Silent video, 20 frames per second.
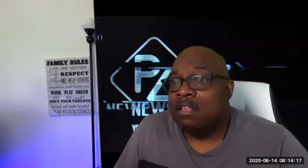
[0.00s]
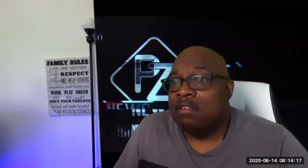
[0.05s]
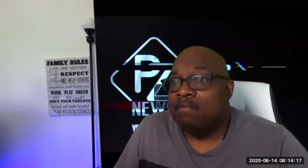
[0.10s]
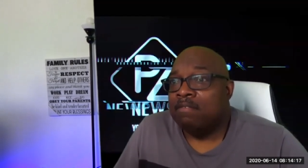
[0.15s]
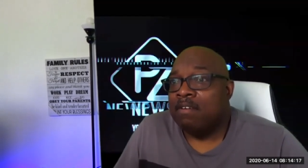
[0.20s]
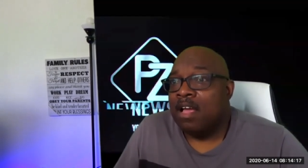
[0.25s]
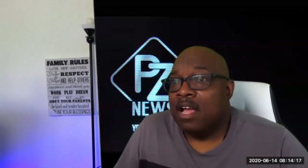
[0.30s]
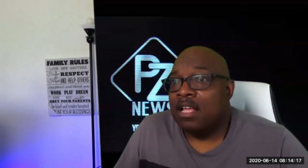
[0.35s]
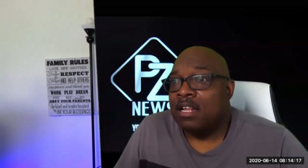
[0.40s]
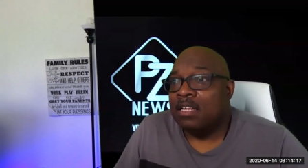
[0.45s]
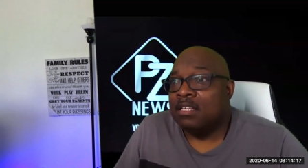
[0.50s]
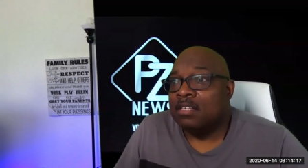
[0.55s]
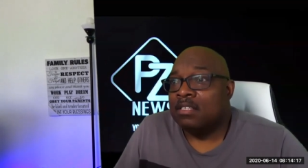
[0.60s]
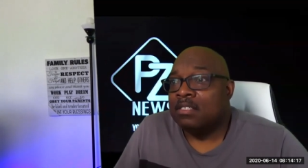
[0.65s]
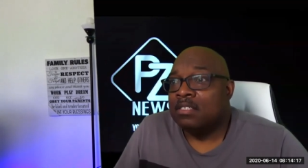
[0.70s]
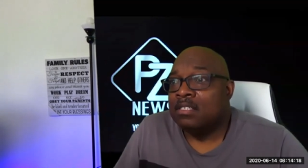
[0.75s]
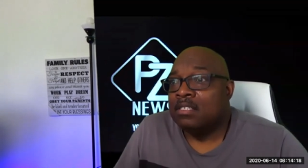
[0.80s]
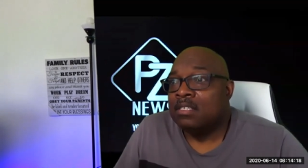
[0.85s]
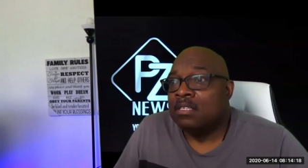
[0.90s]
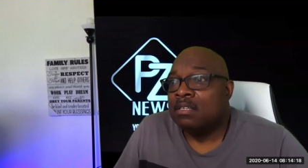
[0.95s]

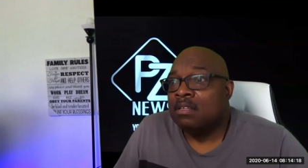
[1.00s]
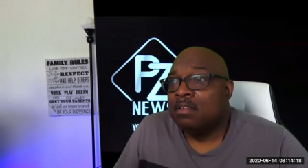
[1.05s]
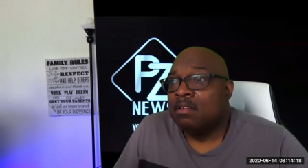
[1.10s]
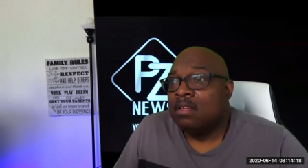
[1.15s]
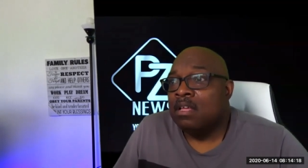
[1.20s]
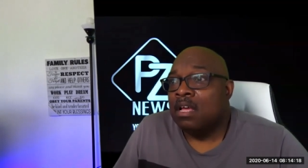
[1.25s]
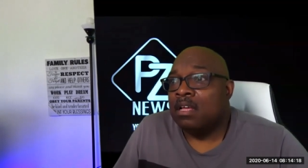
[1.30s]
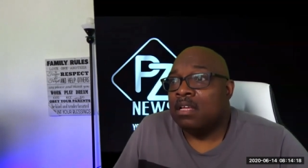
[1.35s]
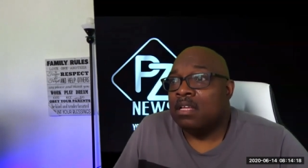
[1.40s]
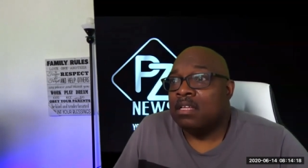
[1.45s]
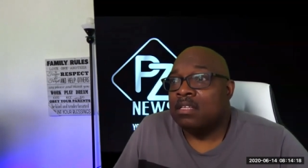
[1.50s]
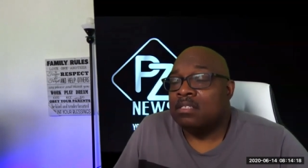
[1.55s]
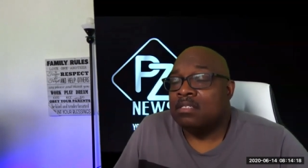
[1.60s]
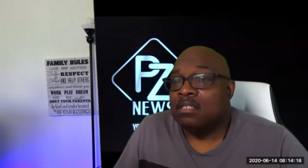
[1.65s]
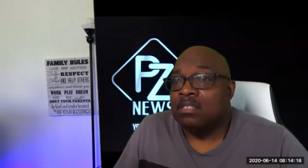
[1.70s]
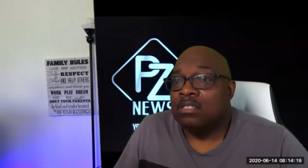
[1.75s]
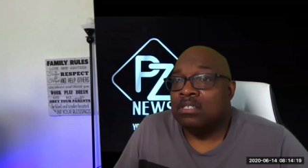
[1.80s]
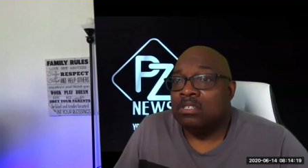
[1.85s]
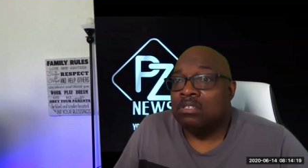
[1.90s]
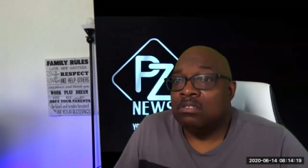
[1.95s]
violence against the
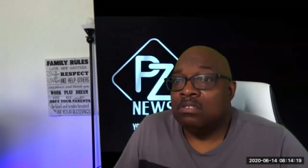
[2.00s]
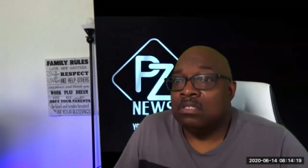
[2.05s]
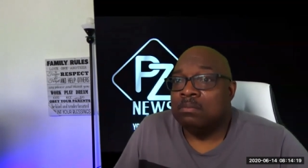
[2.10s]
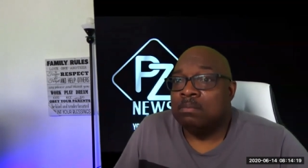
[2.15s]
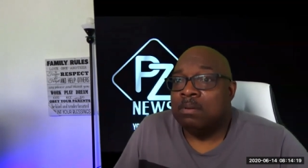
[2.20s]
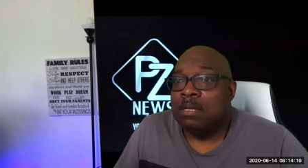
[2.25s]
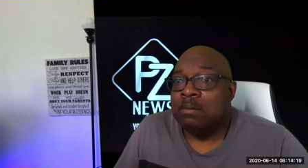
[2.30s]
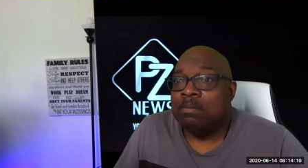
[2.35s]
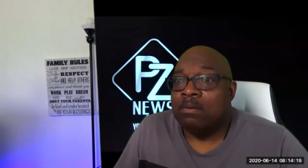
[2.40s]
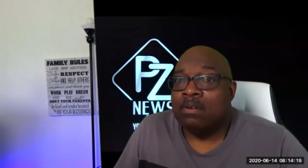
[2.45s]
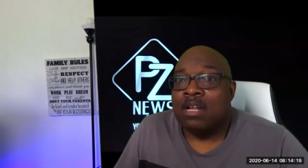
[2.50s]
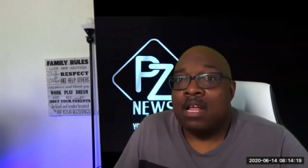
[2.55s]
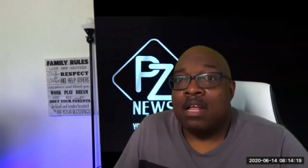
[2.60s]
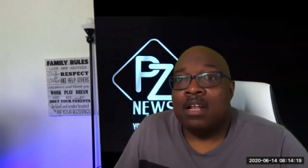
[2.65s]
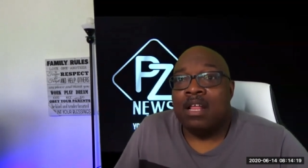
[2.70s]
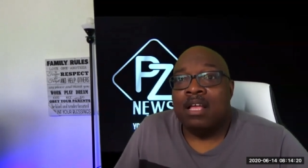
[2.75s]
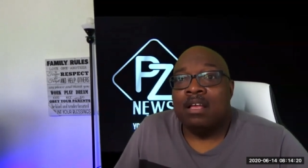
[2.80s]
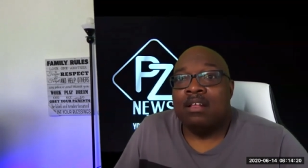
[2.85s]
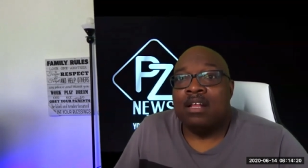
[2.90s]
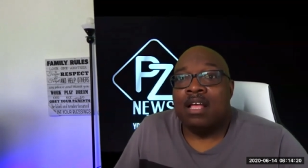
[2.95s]
Jewish people. Now
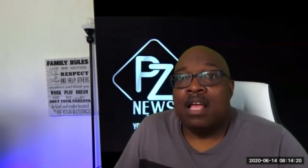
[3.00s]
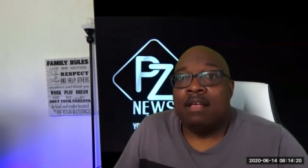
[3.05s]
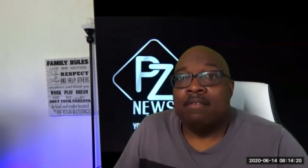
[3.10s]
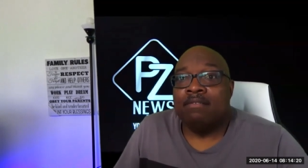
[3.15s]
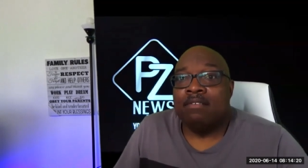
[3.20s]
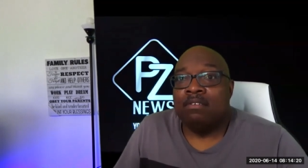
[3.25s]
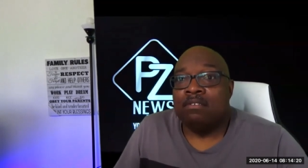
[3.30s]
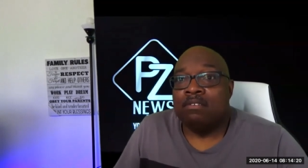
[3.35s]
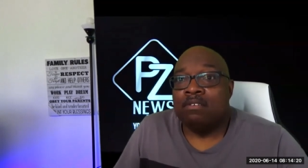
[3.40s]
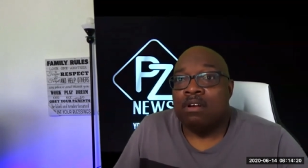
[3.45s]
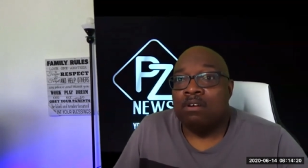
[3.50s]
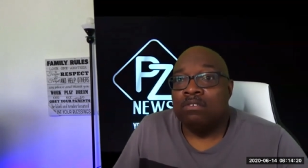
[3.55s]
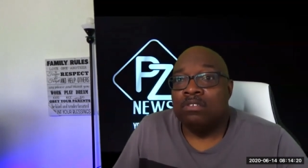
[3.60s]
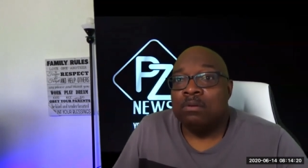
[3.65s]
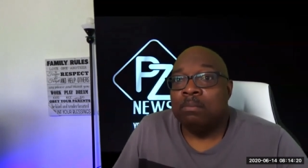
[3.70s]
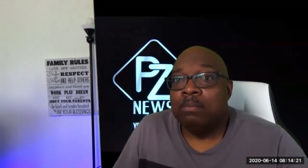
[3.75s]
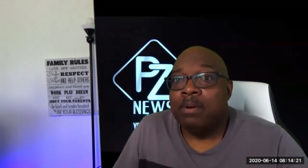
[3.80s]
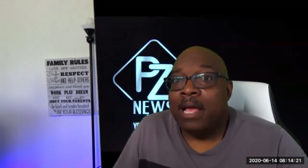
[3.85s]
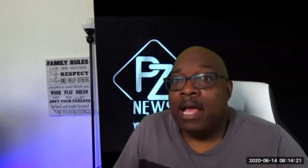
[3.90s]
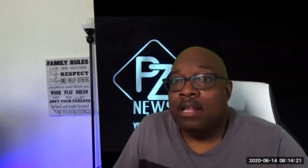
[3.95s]
they're going to have to go to
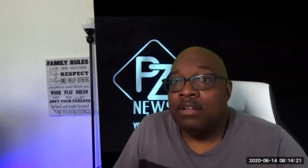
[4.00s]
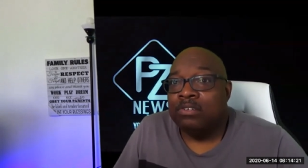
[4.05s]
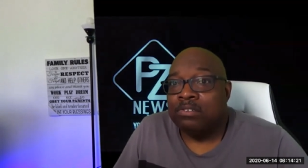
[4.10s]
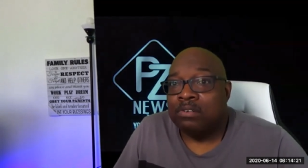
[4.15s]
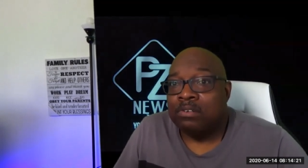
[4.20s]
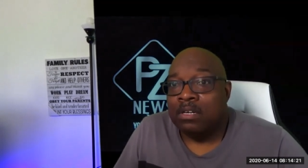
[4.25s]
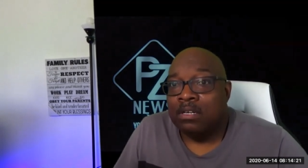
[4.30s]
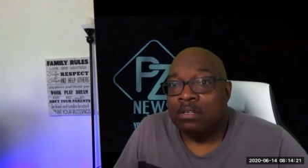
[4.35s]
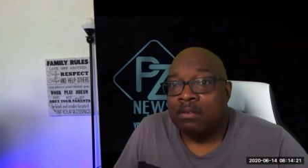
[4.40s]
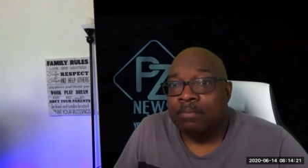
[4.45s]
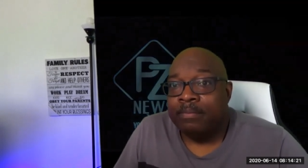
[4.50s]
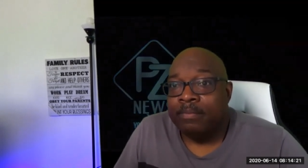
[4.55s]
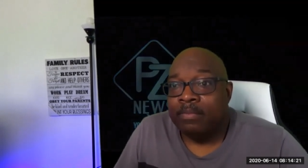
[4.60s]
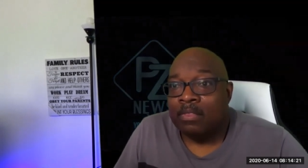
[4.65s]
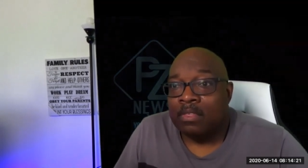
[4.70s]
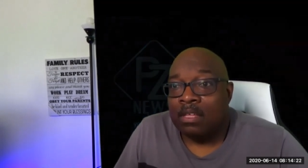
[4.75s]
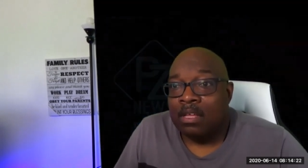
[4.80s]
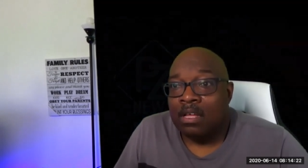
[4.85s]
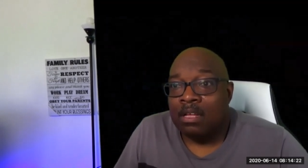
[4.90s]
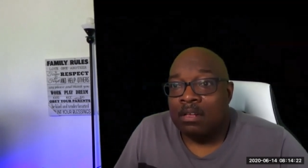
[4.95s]
Petra.
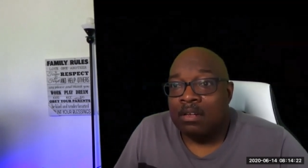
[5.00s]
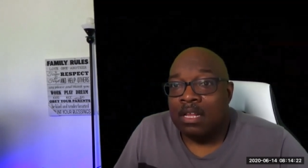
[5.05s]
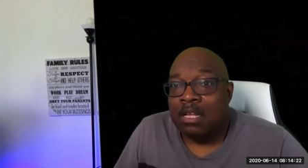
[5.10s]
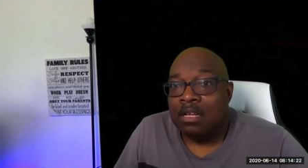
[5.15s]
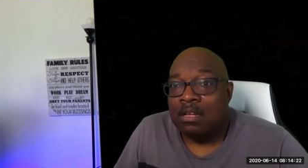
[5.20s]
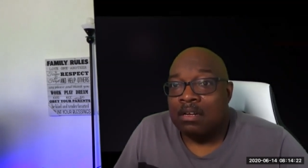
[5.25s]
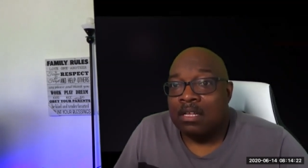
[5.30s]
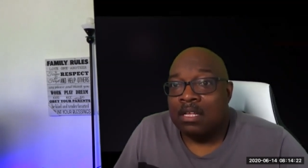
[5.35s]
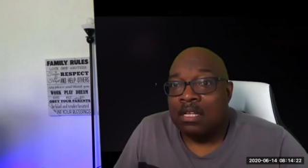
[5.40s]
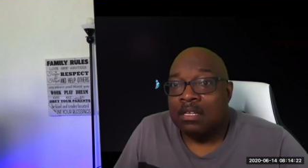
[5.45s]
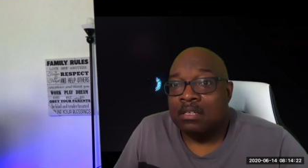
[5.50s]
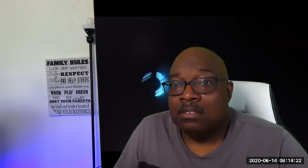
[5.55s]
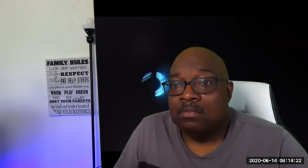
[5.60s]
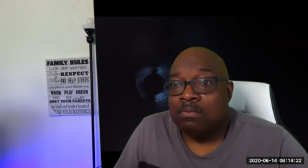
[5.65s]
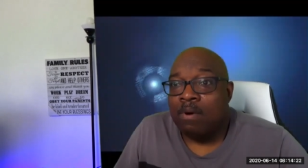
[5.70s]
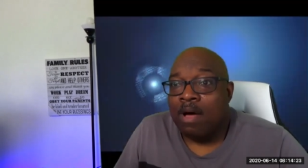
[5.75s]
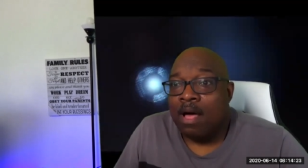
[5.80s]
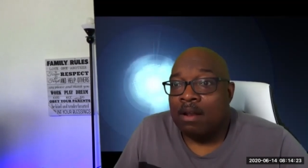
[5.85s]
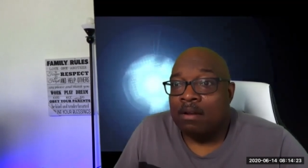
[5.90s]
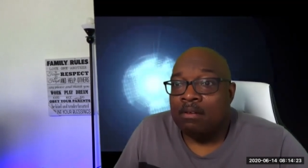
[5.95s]
Uh, they're going to get
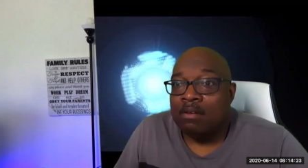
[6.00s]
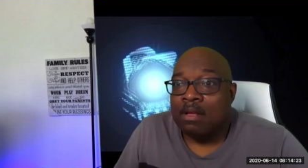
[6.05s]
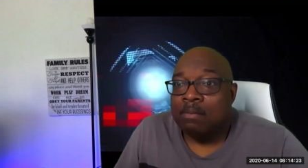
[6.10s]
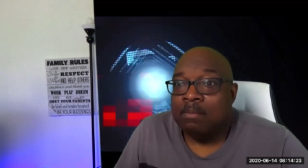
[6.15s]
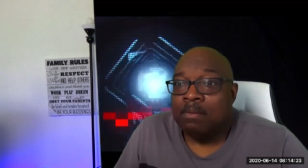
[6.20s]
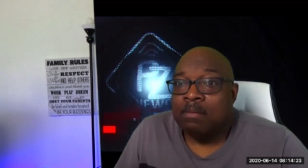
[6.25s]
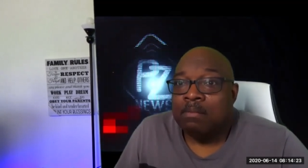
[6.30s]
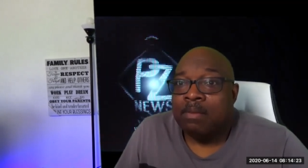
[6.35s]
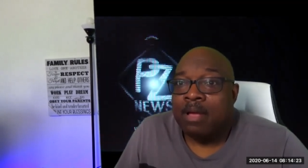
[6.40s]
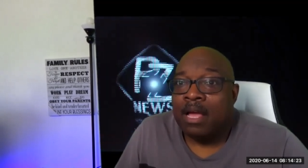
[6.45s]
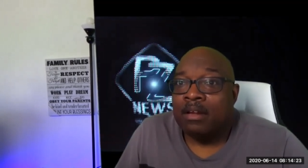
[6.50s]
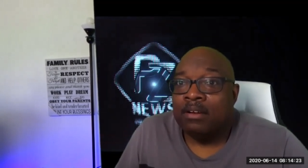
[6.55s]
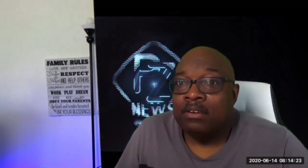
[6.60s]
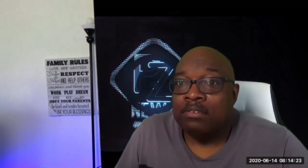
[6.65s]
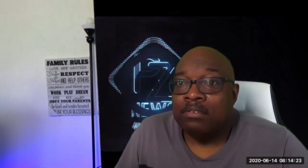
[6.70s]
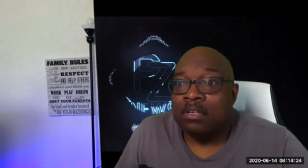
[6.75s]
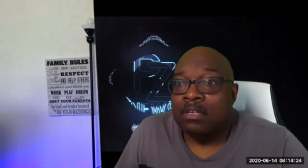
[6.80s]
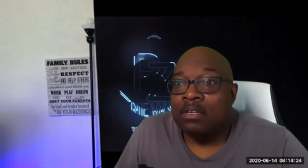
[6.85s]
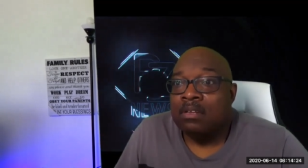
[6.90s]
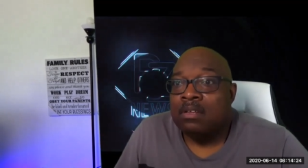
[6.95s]
swallowed up in Petra.